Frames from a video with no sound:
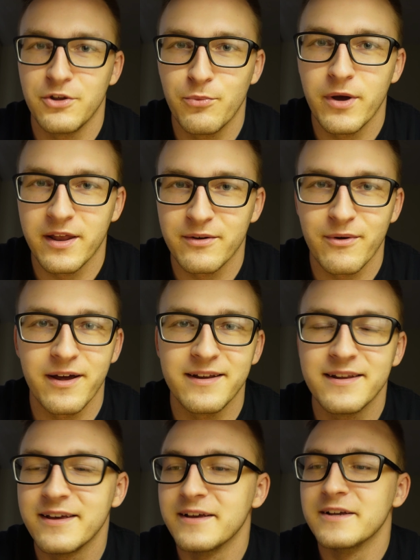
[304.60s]
you win,
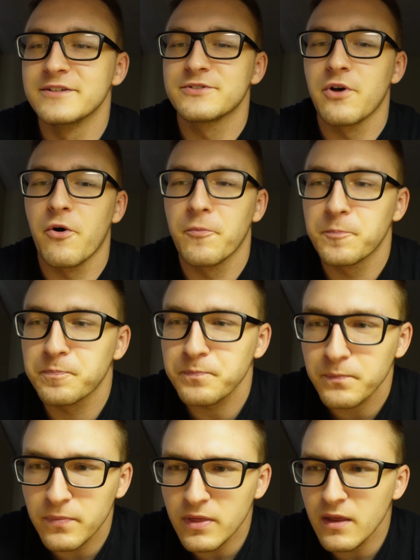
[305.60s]
right? So
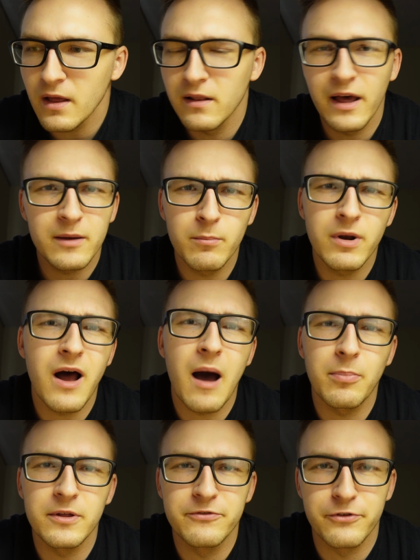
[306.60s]
like
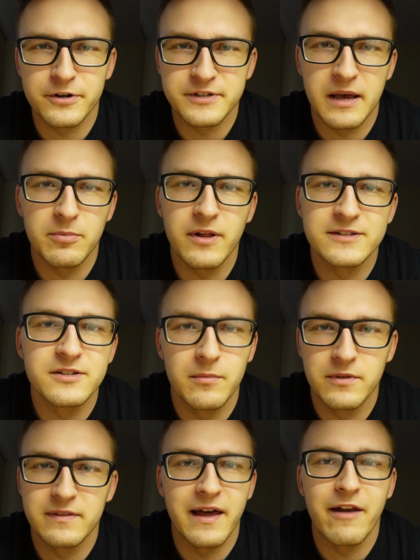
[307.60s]
Monopoly, for example, that's
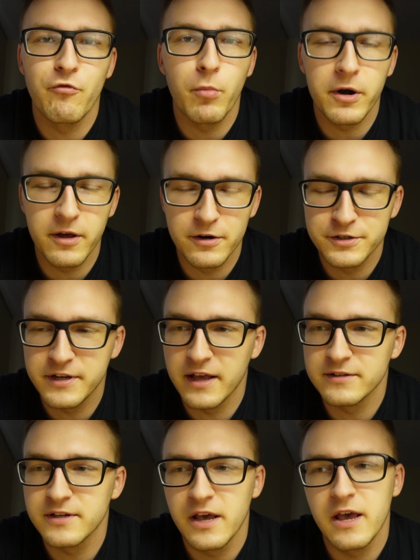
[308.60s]
something that everybody
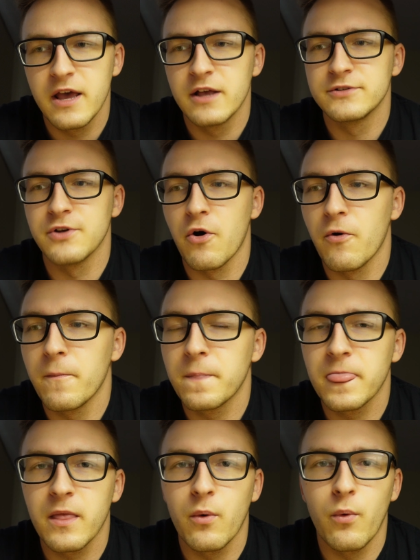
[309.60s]
understands. So
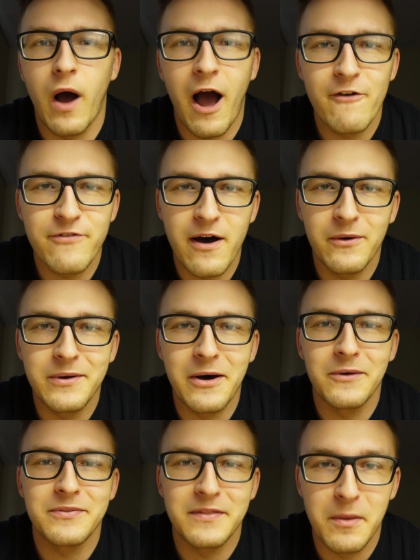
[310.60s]
I found
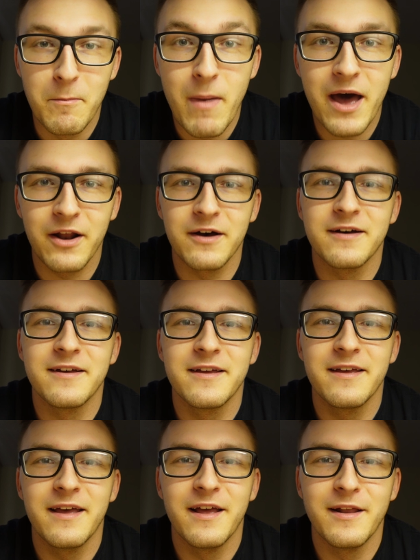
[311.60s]
out that the meta
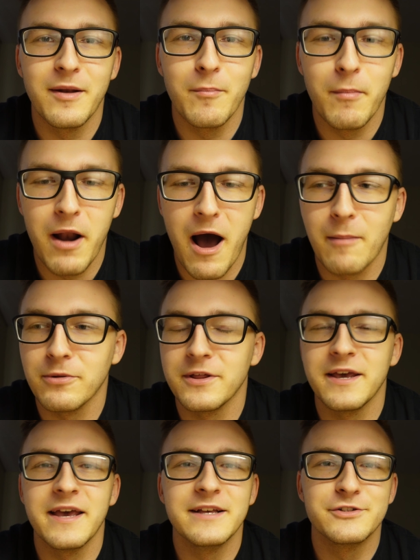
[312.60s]
in
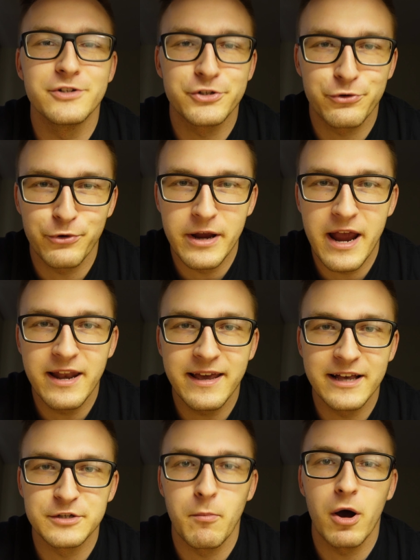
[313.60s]
Monopoly is just
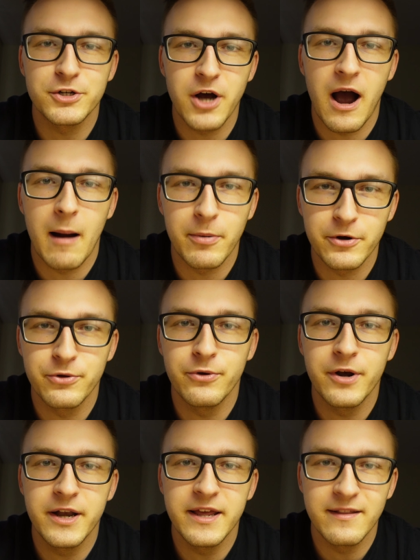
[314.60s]
creating as much
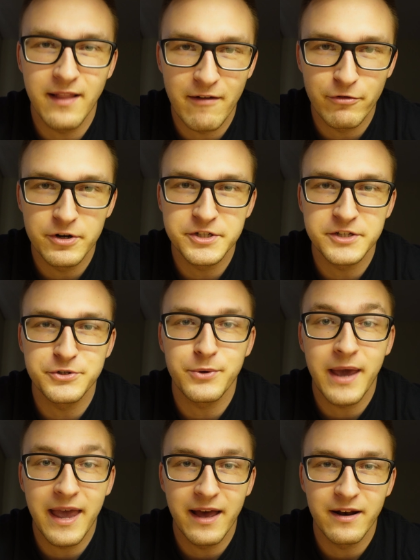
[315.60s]
opportunity and leverage as you
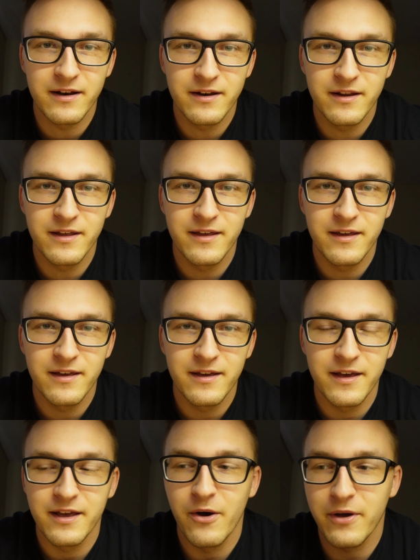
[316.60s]
can.
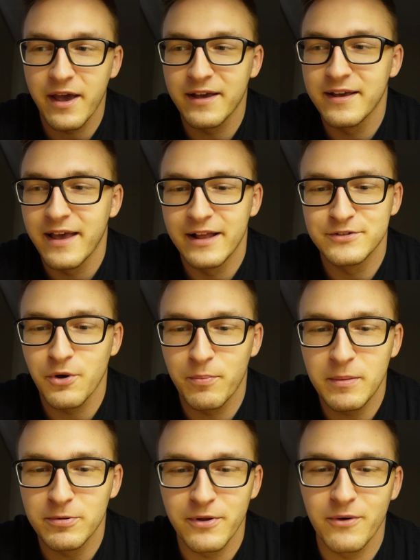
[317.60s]
Okay, and so
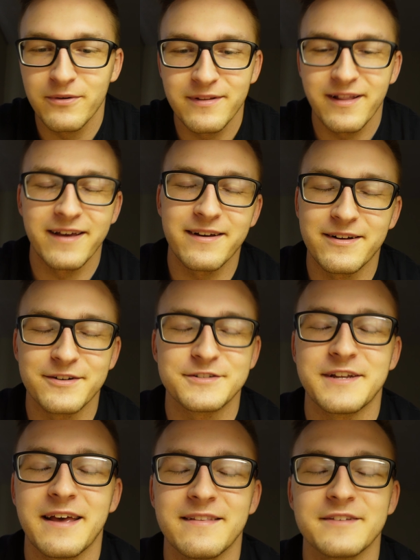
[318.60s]
people don't like
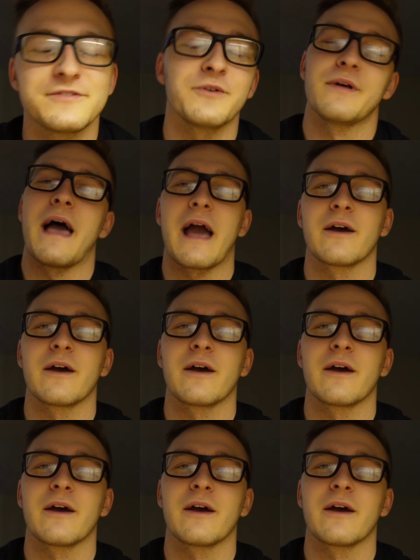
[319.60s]
understand this. They'll